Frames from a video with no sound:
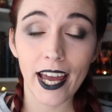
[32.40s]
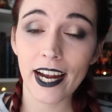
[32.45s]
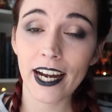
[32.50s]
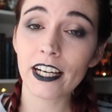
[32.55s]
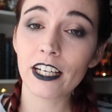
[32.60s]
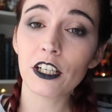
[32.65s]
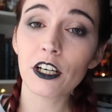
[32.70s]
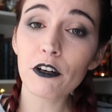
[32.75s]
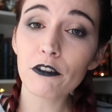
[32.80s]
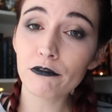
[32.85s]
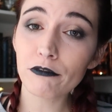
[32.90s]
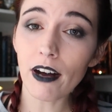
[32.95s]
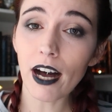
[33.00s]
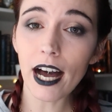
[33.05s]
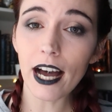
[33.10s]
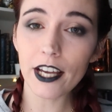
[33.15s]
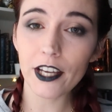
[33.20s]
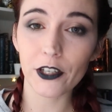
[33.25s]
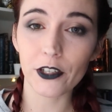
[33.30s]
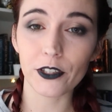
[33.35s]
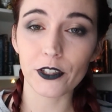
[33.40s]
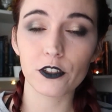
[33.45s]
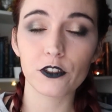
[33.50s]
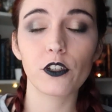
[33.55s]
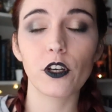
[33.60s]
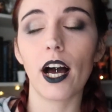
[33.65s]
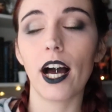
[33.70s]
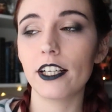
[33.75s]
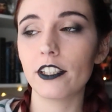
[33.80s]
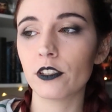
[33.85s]
Heir of Fire.
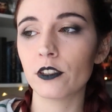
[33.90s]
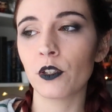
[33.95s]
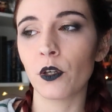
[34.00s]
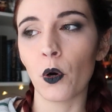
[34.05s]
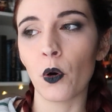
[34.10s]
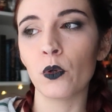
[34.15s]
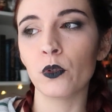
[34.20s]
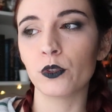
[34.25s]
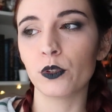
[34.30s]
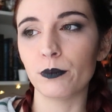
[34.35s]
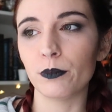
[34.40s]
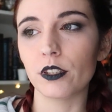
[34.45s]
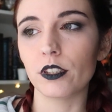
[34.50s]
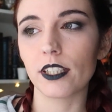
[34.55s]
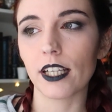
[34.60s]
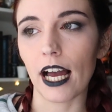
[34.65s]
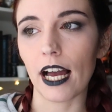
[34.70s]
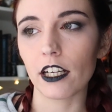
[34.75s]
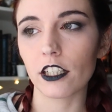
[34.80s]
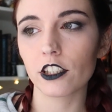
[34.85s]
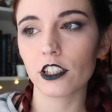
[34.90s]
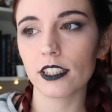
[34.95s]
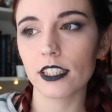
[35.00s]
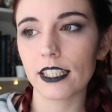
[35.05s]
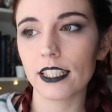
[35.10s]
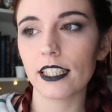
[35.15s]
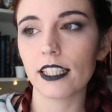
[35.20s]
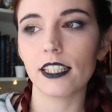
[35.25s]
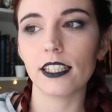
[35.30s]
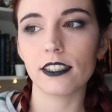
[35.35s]
So I don't own the book,
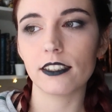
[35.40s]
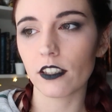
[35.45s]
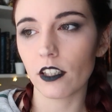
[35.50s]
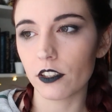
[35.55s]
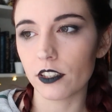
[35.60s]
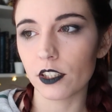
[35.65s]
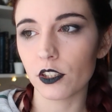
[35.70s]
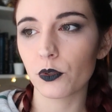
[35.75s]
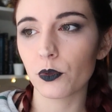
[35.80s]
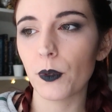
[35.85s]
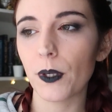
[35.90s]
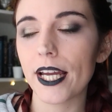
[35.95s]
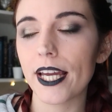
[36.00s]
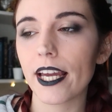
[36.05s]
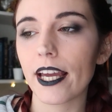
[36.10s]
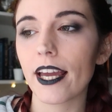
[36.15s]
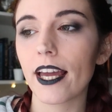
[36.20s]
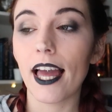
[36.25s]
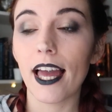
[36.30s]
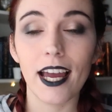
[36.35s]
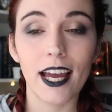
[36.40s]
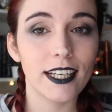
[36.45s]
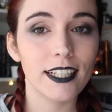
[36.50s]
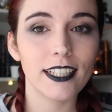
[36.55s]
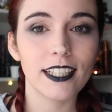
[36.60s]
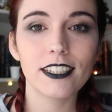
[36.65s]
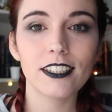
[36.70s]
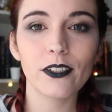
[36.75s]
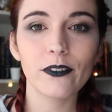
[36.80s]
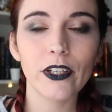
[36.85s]
actually. It's on its way and
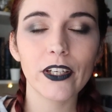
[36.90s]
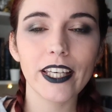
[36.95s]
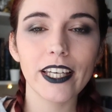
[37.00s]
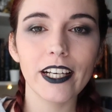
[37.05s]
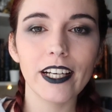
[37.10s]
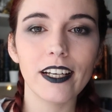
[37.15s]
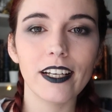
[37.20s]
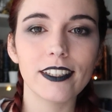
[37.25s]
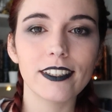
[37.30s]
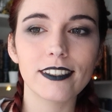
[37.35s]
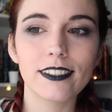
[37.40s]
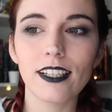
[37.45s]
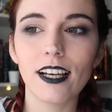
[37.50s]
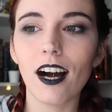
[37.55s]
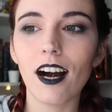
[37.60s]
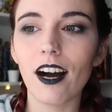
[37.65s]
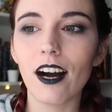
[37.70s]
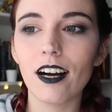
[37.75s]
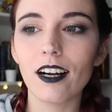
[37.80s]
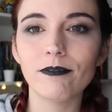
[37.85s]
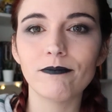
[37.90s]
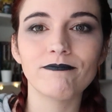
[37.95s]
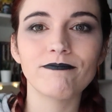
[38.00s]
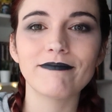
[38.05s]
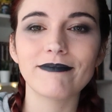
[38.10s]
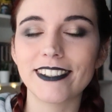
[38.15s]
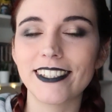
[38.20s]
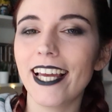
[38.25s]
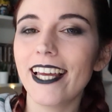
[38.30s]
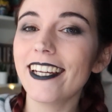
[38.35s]
it's over here. So
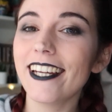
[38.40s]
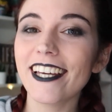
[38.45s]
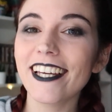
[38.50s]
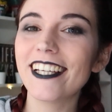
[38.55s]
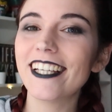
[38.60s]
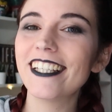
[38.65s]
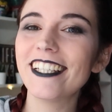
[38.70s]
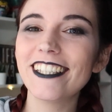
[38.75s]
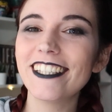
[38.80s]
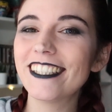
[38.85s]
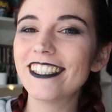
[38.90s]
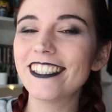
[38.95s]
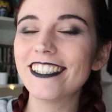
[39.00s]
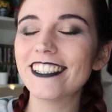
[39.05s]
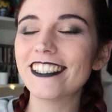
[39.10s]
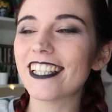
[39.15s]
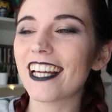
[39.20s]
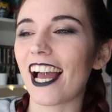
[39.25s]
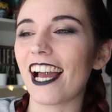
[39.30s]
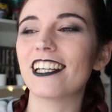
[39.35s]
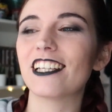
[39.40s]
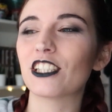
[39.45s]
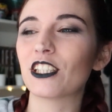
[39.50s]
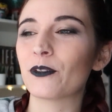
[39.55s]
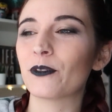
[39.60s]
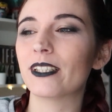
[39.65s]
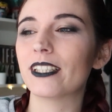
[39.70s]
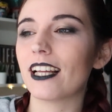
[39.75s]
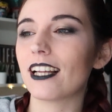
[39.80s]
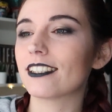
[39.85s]
ta-da! I don't
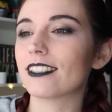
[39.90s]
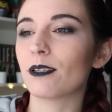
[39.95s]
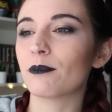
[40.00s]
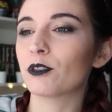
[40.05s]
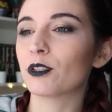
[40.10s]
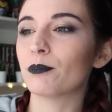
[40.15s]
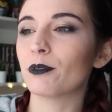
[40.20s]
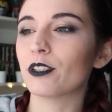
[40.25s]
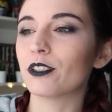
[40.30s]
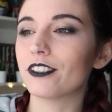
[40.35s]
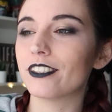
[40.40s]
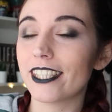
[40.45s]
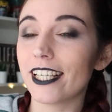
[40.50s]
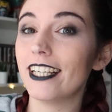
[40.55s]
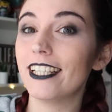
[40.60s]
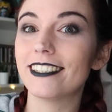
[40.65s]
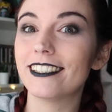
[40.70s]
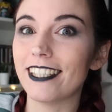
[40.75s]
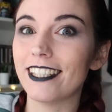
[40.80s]
know what else I'm supposed to say.